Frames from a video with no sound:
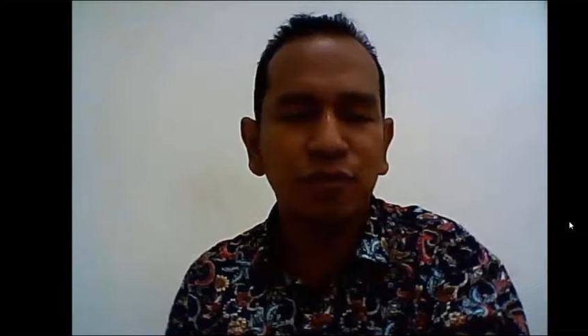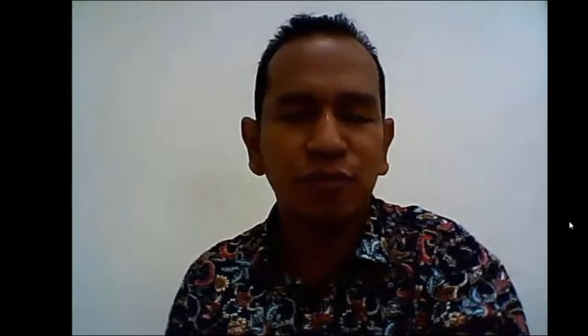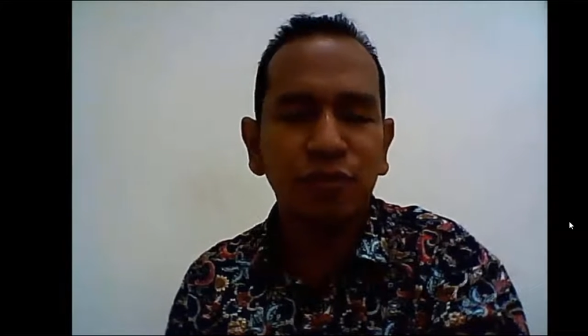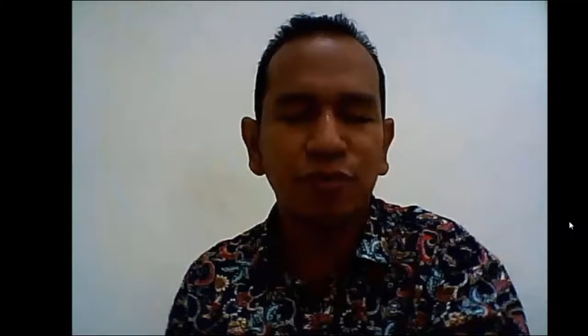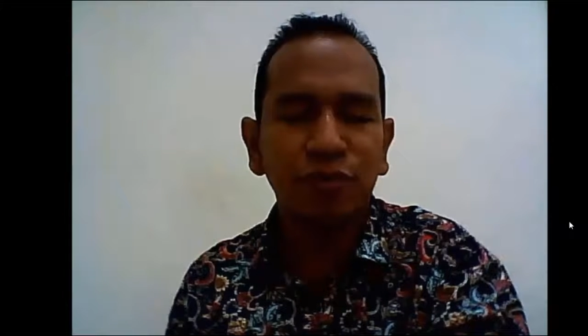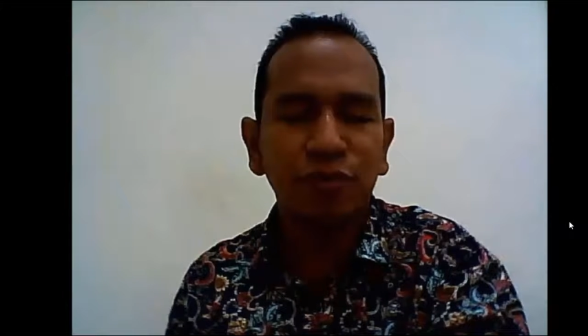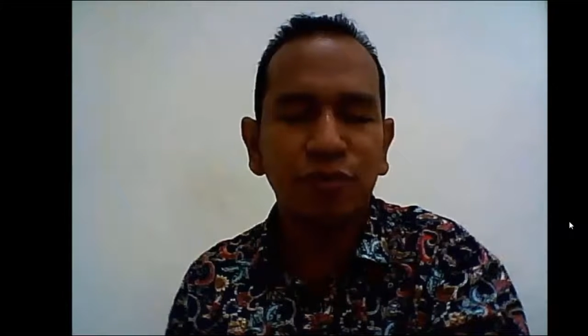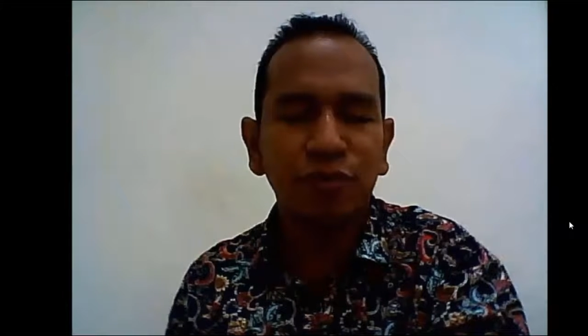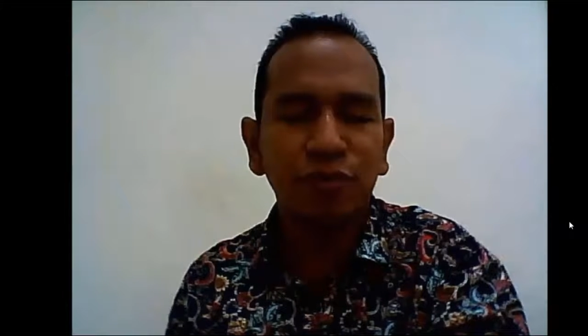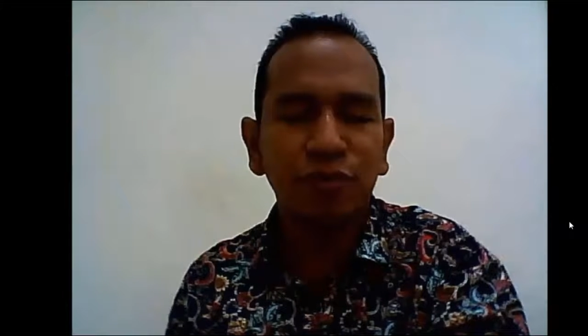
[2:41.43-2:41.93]
of
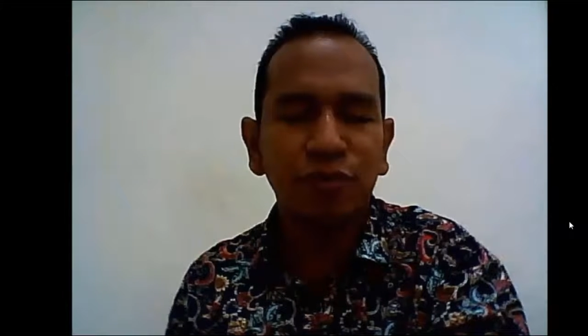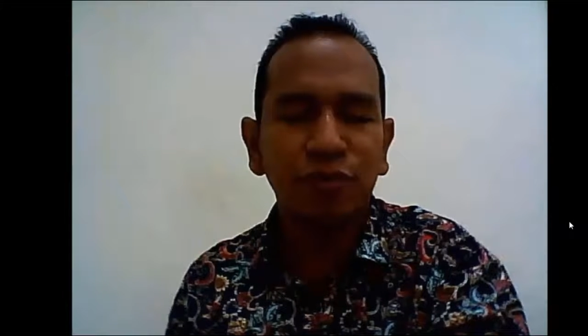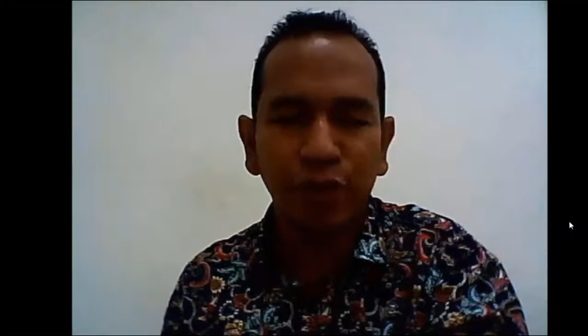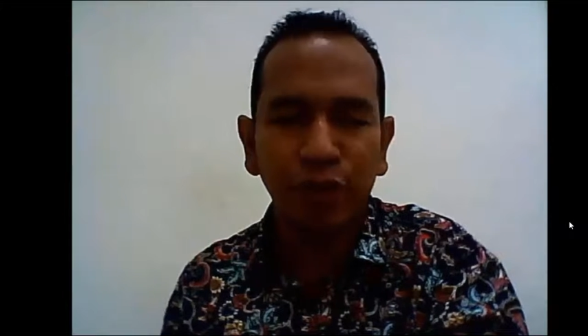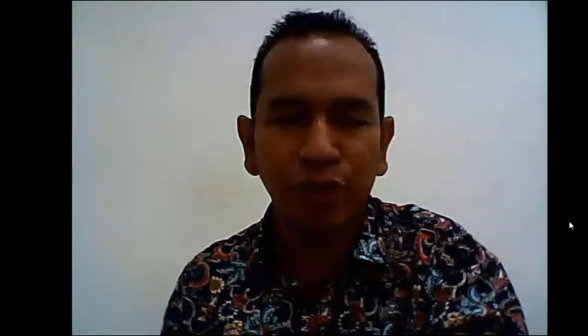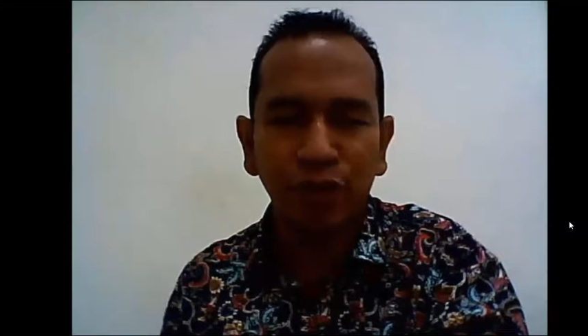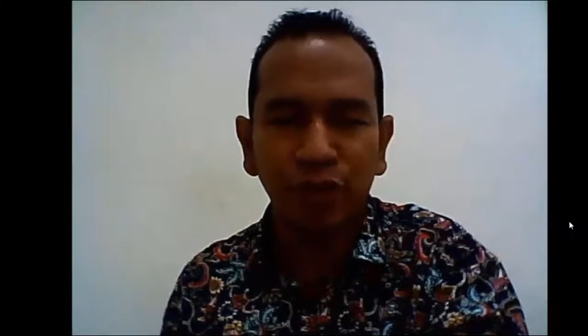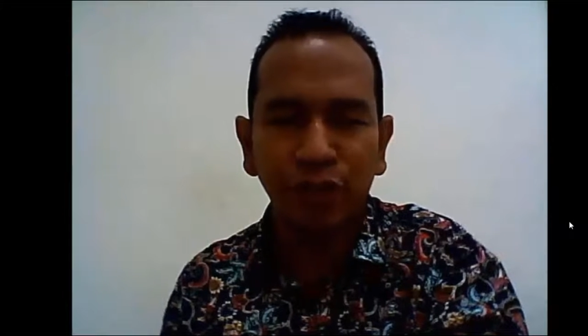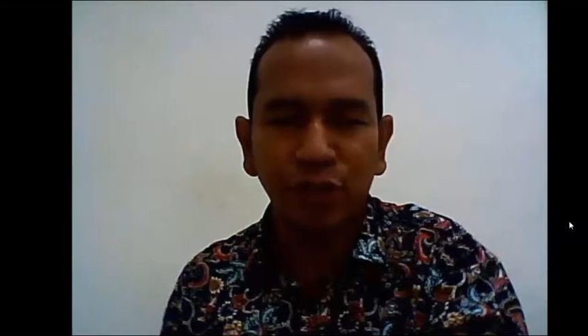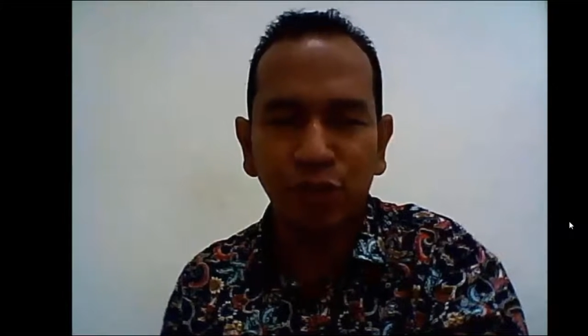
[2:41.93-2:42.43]
the number of
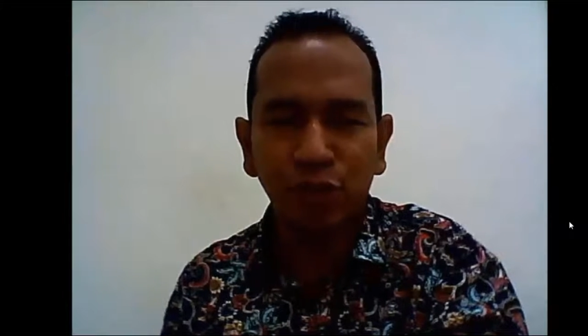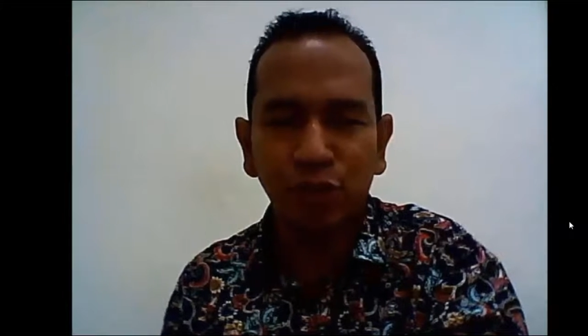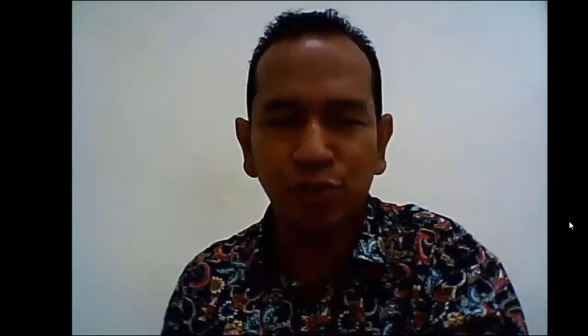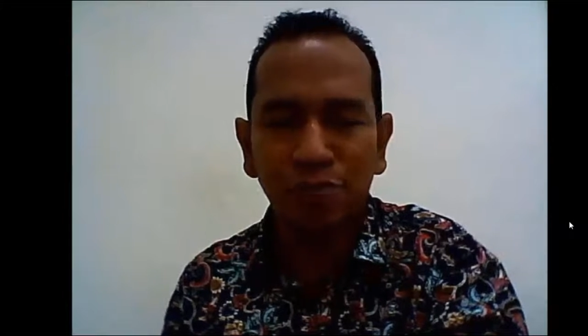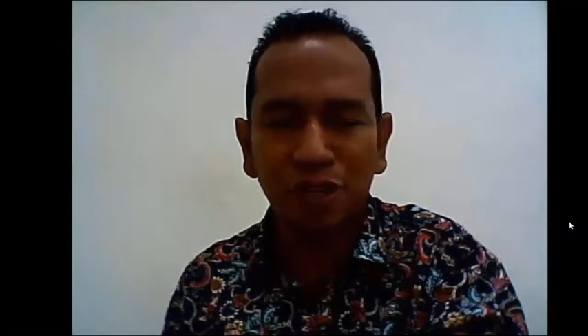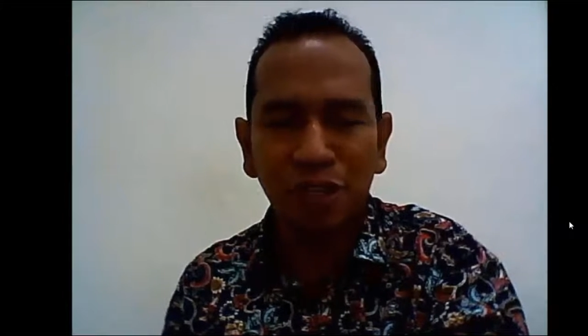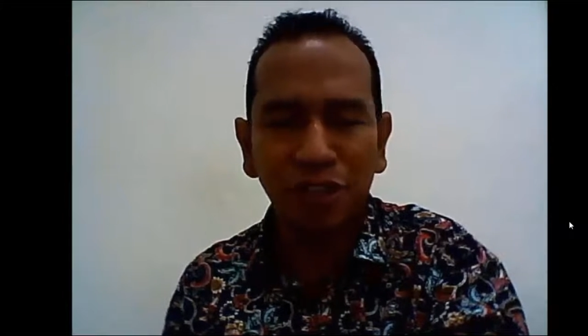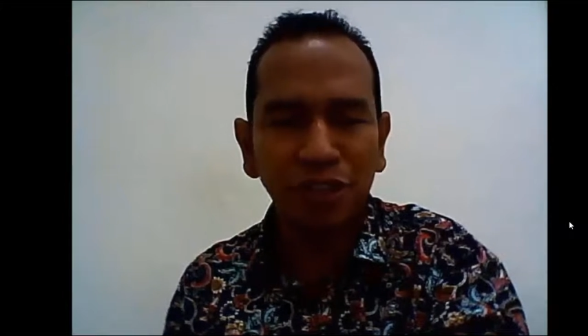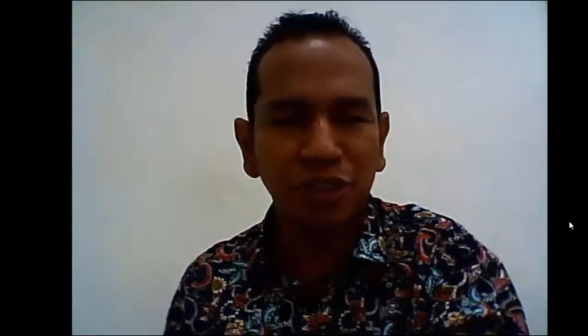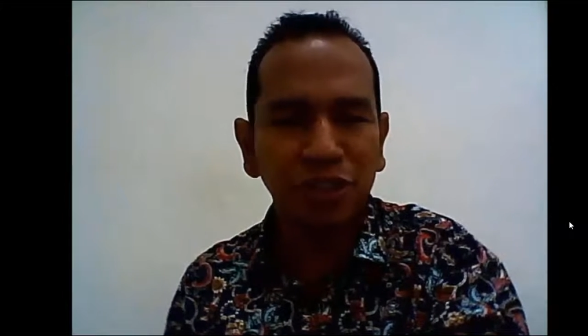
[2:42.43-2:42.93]
questions you
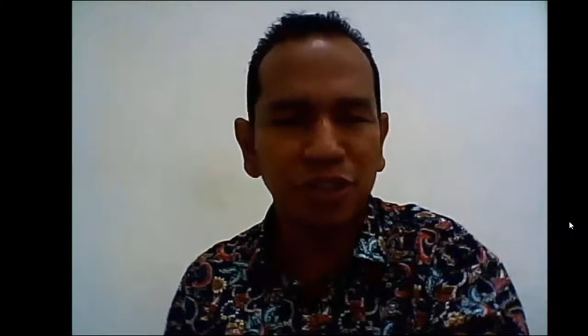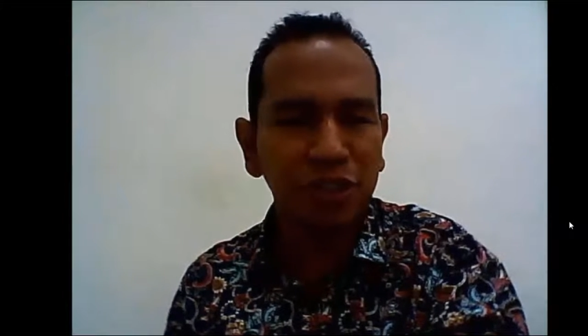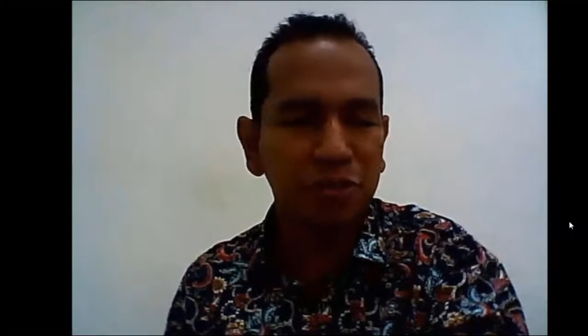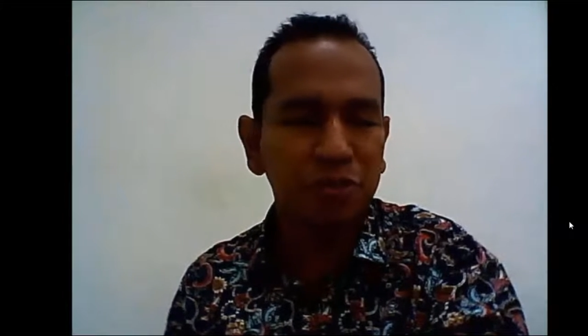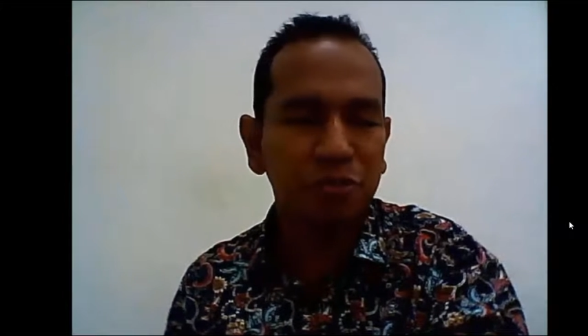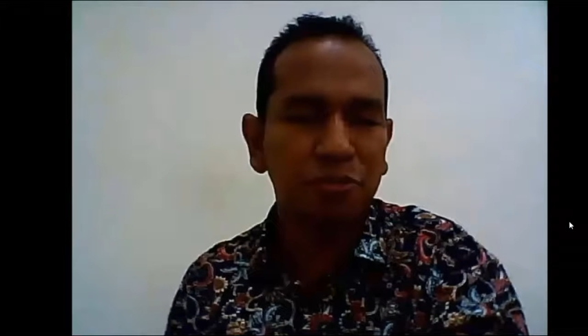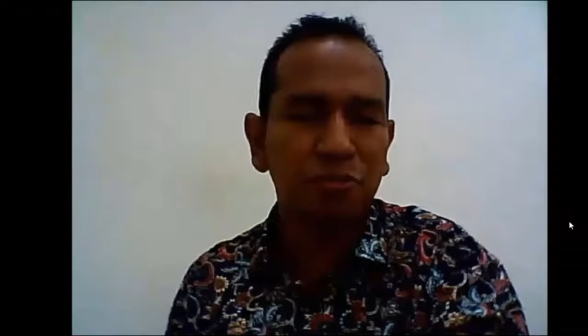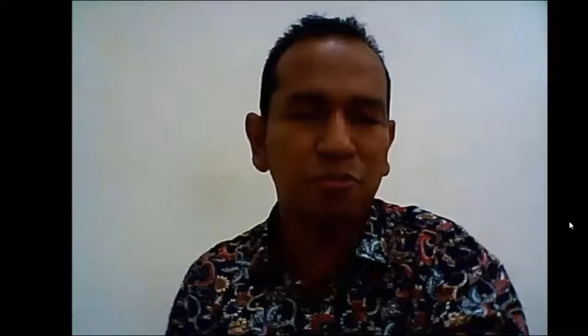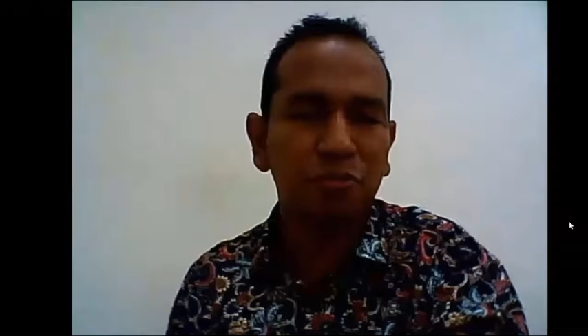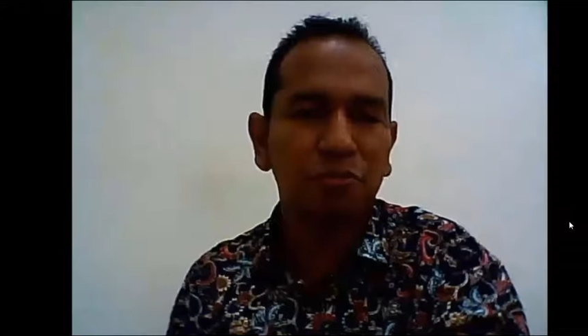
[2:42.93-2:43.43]
must
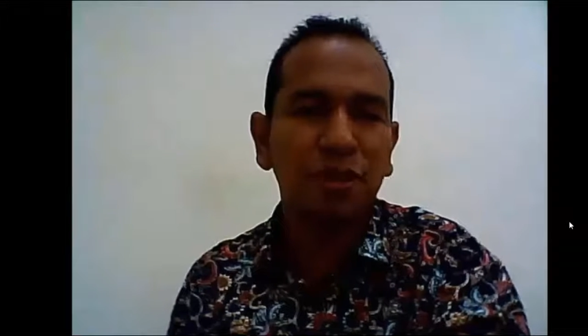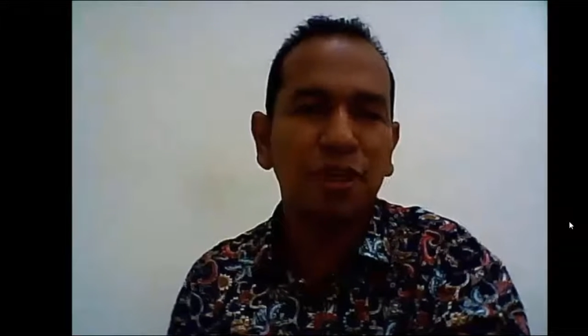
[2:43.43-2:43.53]
know,